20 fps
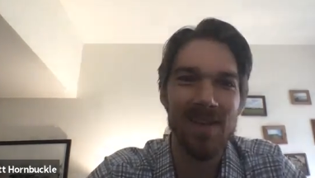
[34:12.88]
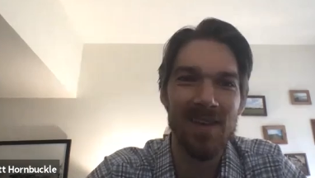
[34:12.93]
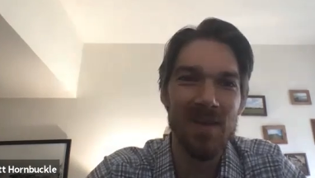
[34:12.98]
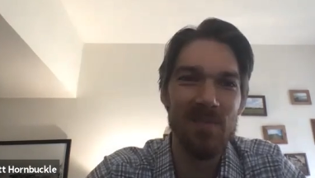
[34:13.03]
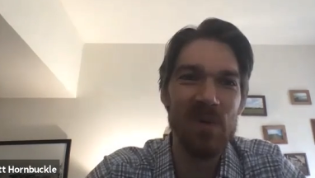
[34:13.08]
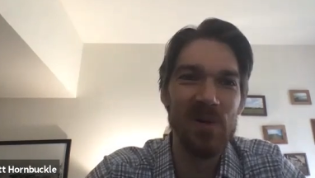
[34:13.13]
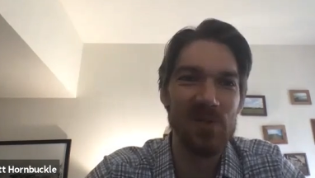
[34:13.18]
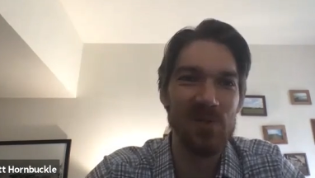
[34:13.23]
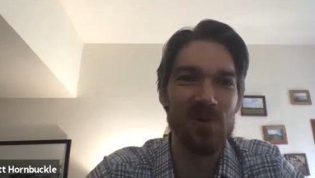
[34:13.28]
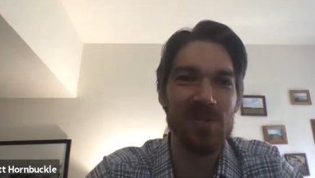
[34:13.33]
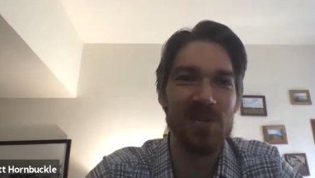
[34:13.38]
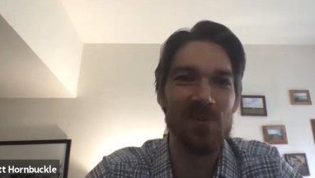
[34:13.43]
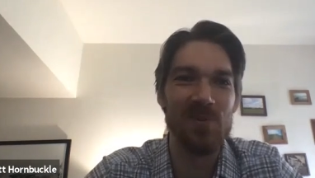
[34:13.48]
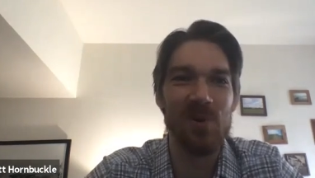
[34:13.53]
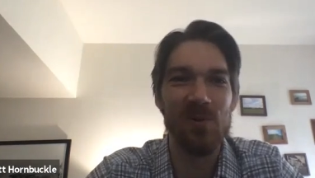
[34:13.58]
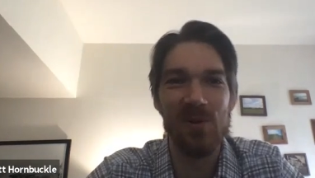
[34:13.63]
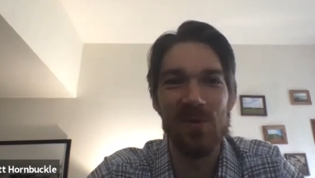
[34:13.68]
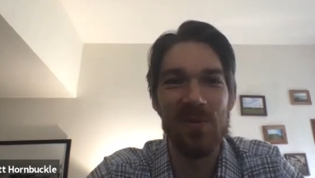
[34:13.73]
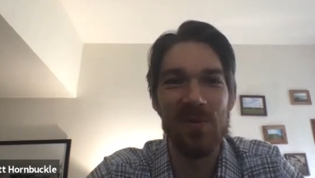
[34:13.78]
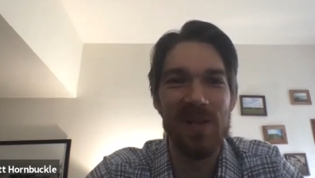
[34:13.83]
most recent
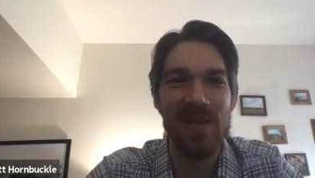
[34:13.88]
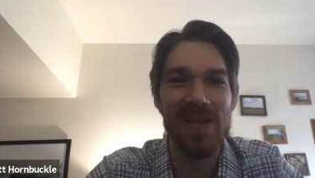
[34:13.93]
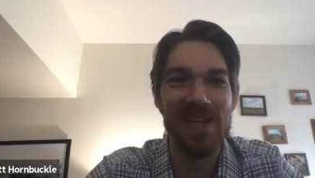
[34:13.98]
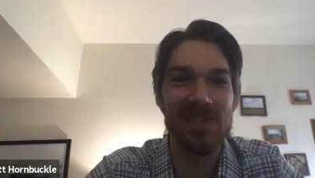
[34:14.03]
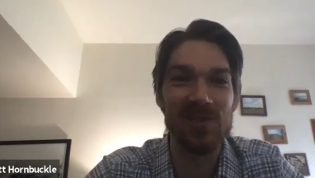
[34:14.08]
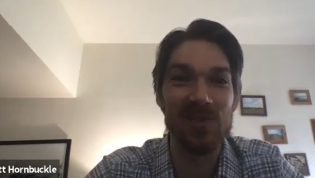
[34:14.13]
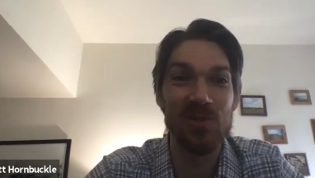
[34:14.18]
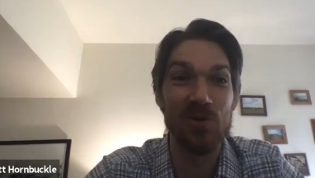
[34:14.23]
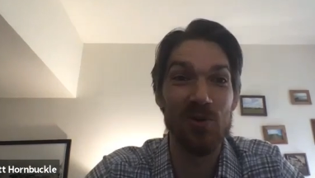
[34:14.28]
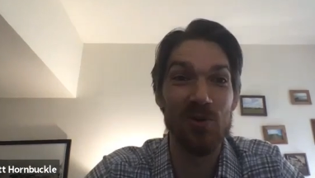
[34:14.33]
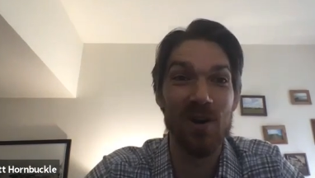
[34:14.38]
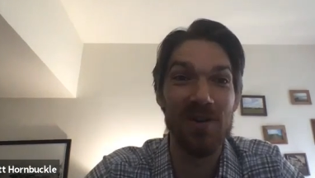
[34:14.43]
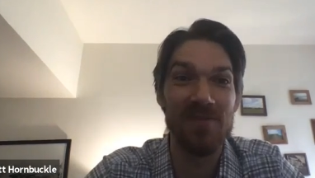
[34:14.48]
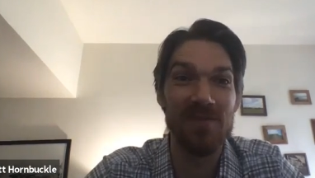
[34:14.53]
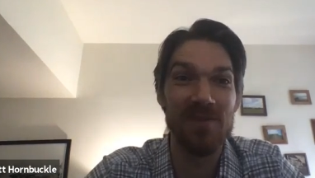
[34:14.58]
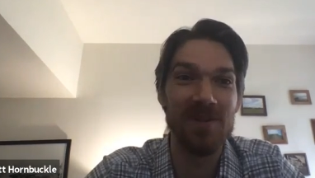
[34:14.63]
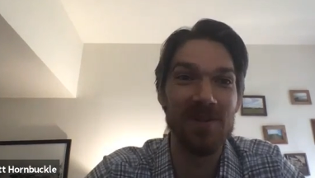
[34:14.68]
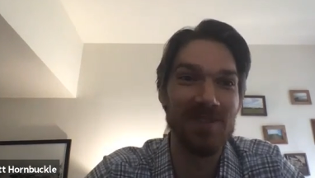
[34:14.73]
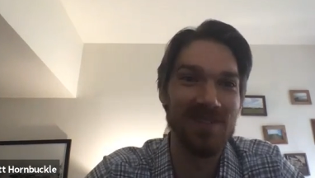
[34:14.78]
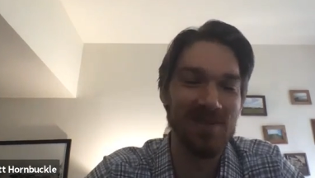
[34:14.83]
one we've been playing is
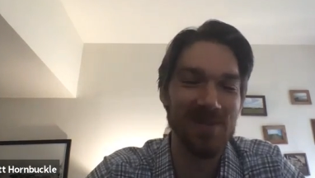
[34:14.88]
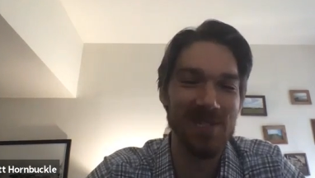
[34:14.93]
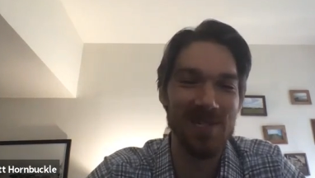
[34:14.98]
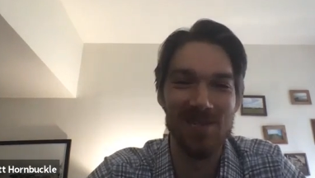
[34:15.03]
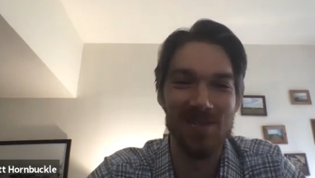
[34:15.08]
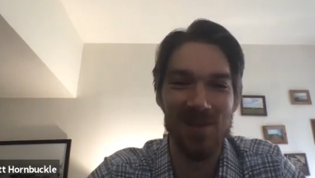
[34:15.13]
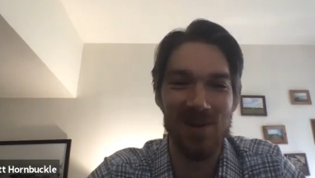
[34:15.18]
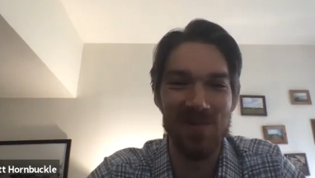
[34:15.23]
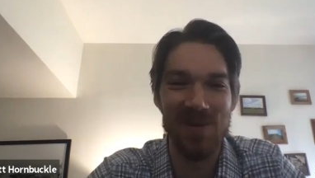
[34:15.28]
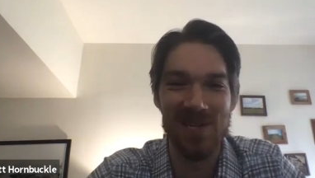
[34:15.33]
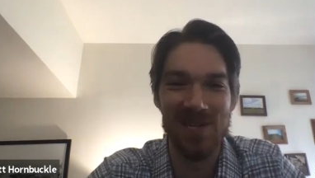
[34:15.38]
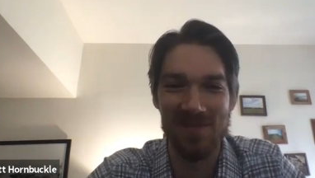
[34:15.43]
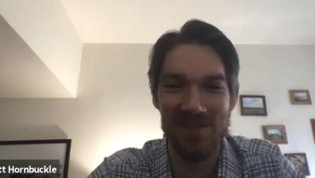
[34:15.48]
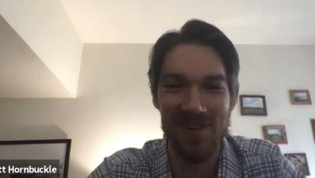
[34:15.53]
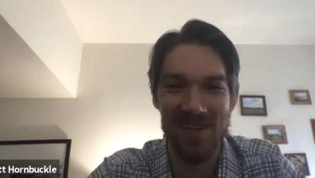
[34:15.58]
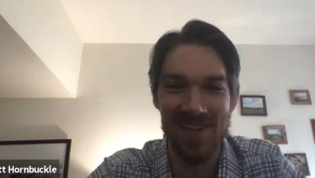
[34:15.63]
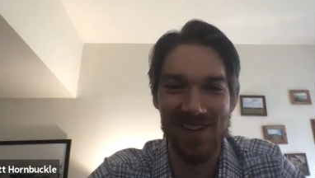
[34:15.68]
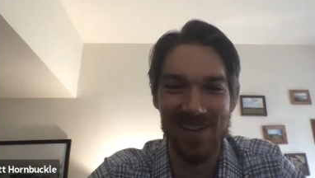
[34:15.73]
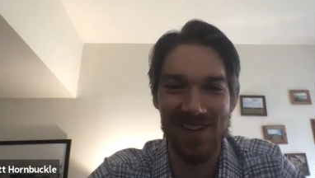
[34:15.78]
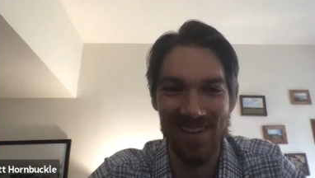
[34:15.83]
Drawful, which is so much
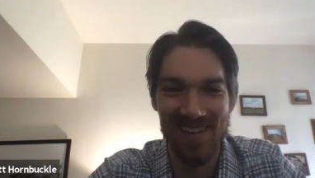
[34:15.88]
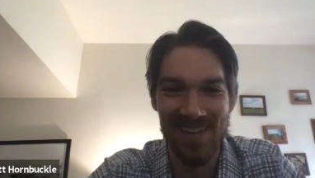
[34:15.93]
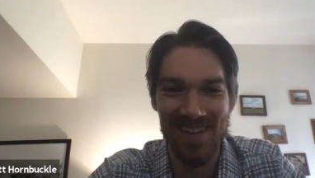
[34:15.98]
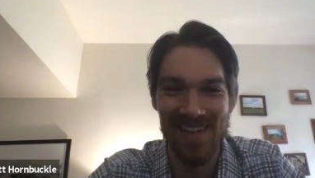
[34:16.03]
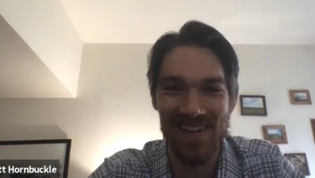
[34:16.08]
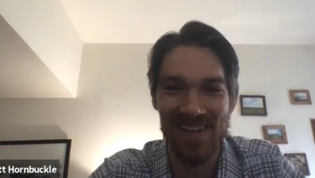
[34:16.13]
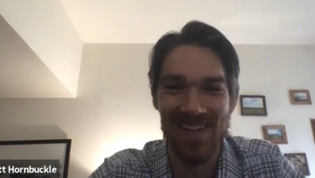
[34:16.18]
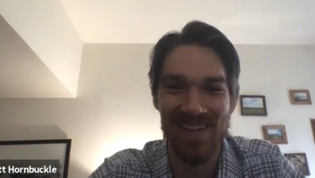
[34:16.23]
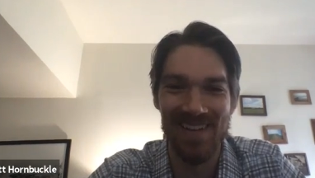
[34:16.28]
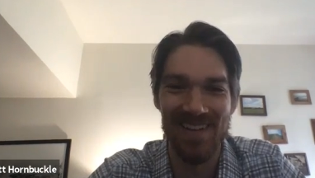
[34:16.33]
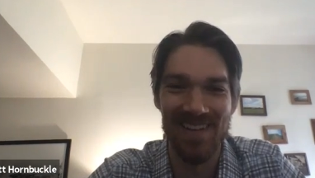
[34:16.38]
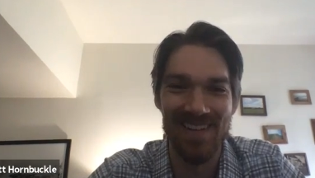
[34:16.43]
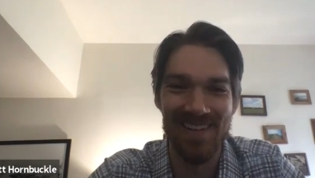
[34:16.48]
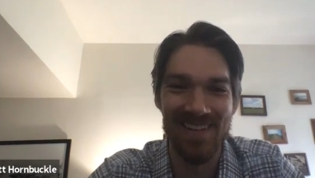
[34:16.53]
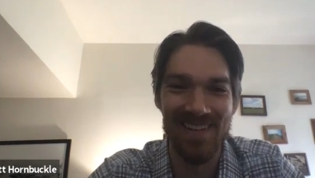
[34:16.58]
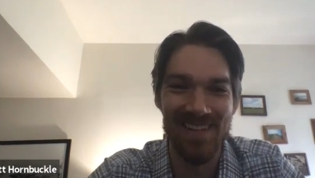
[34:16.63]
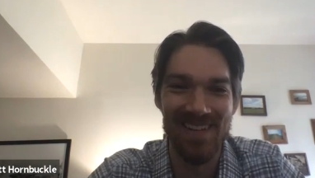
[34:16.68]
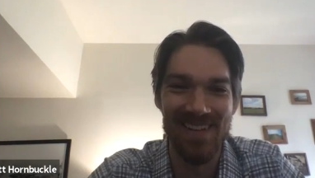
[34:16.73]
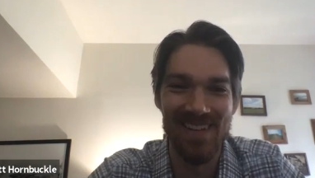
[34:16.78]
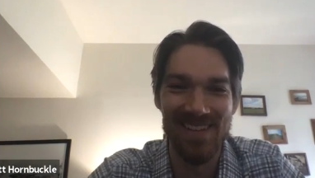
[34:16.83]
fun, and
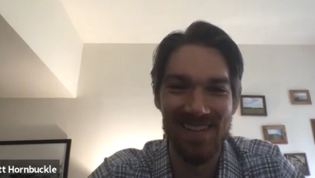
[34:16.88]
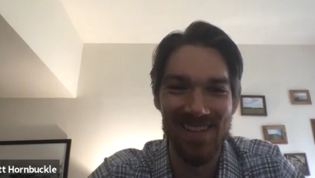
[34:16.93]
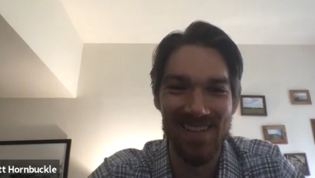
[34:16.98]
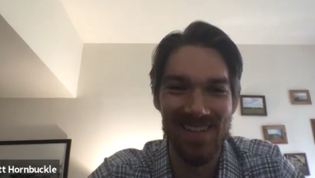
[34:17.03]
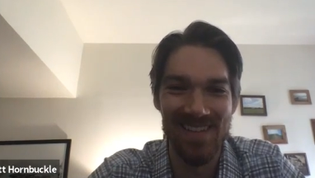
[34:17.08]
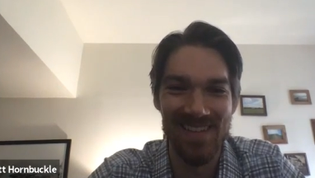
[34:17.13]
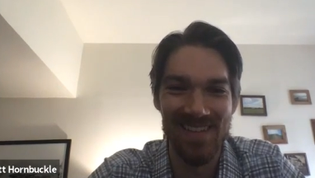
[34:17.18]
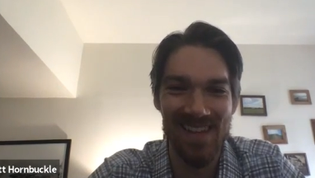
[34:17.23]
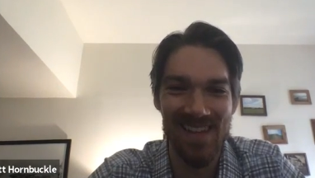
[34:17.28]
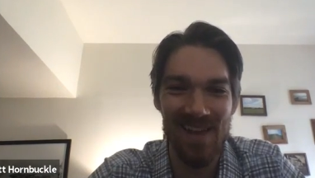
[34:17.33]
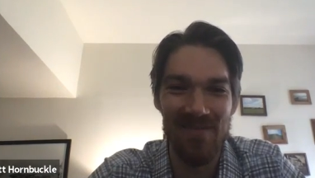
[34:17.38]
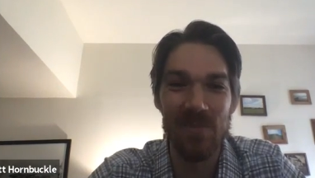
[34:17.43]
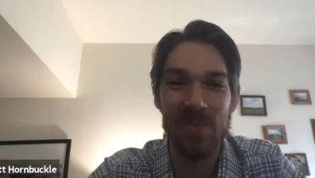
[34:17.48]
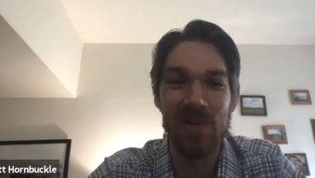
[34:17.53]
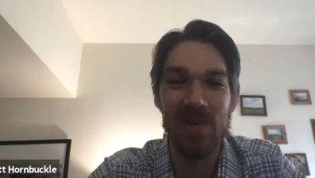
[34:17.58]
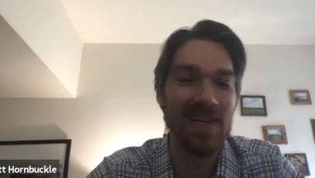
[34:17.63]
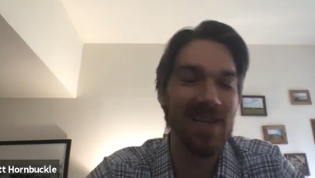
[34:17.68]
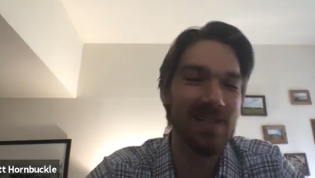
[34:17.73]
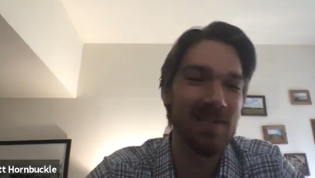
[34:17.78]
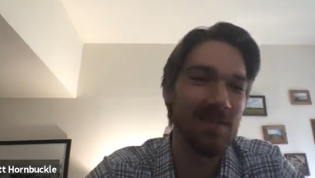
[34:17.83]
it's
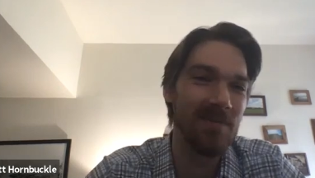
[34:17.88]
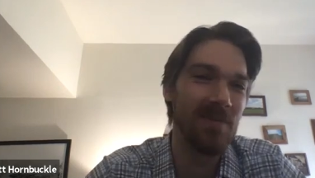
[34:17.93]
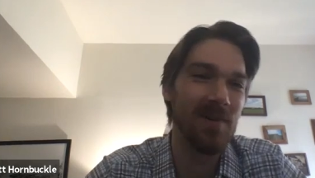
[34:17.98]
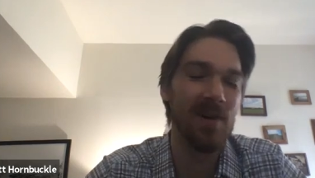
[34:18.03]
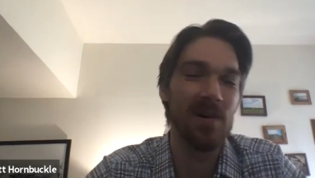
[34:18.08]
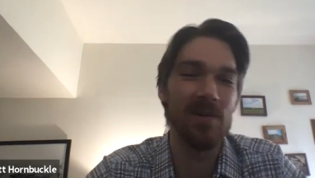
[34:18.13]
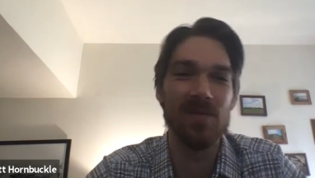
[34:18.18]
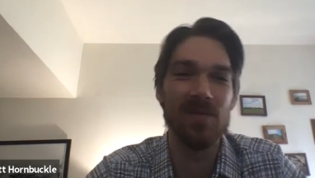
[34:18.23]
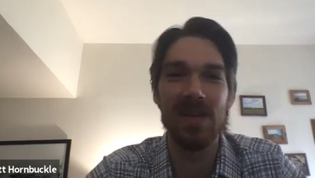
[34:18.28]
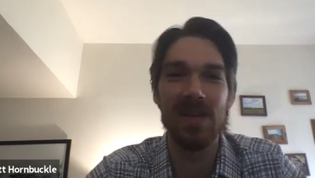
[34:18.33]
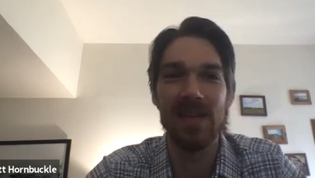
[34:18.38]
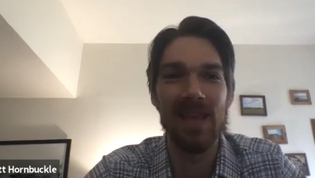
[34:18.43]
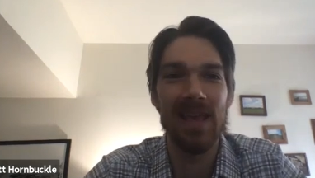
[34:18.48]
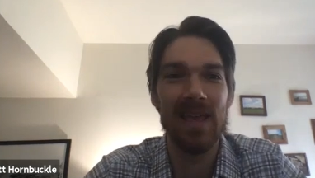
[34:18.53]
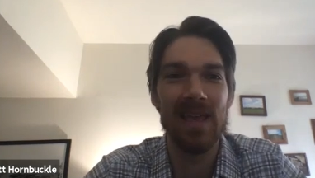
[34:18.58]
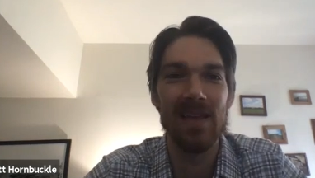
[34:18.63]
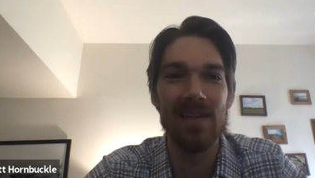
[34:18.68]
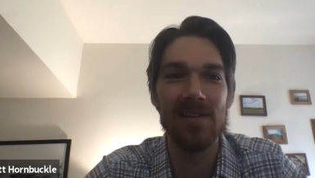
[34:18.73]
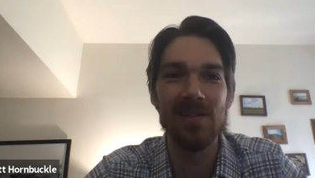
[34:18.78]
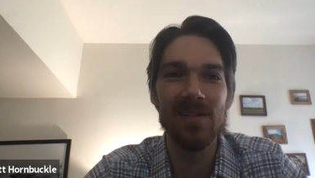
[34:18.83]
everybody gets involved and
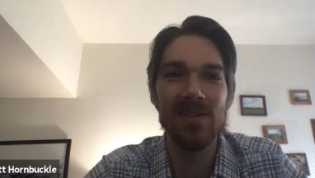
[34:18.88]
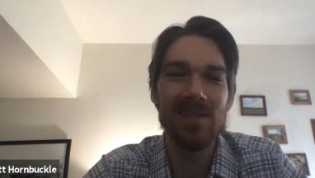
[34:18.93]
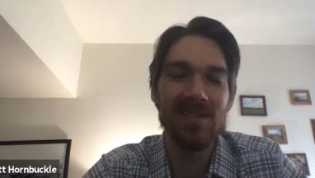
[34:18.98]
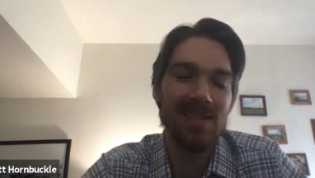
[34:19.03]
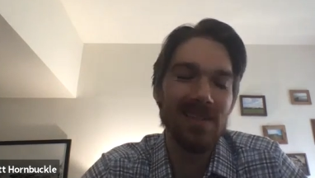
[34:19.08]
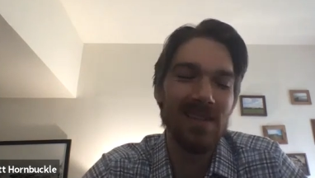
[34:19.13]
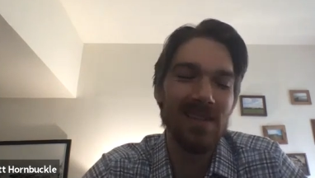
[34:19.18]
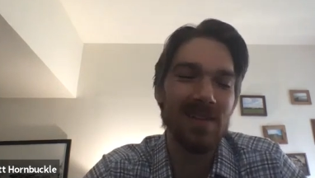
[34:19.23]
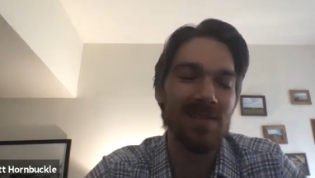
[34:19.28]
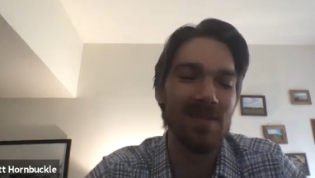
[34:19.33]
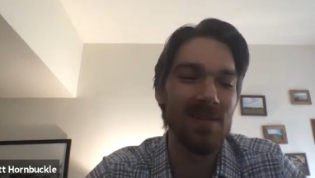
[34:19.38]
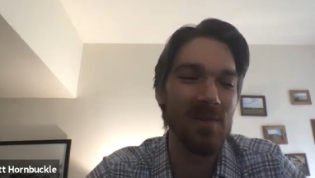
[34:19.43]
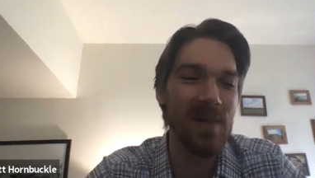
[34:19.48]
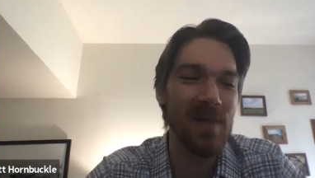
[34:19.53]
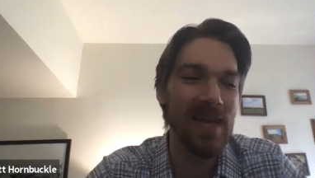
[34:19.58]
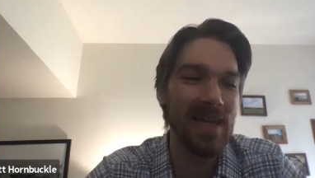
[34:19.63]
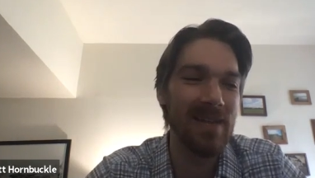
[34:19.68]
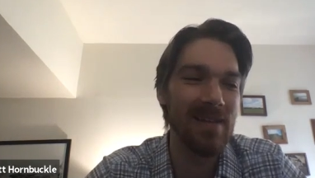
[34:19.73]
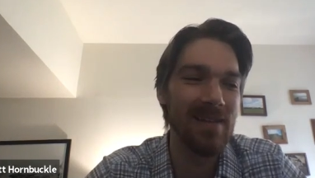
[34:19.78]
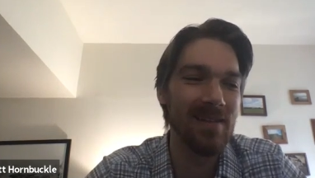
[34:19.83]
engaged, and it's you
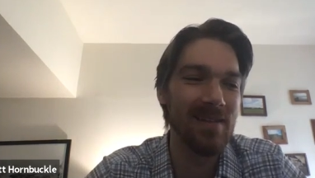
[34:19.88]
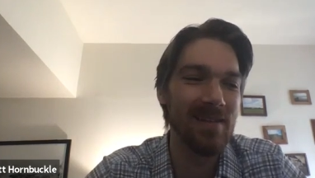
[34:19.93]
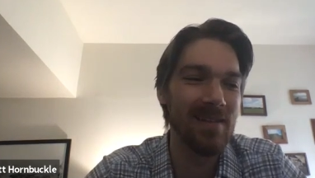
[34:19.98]
let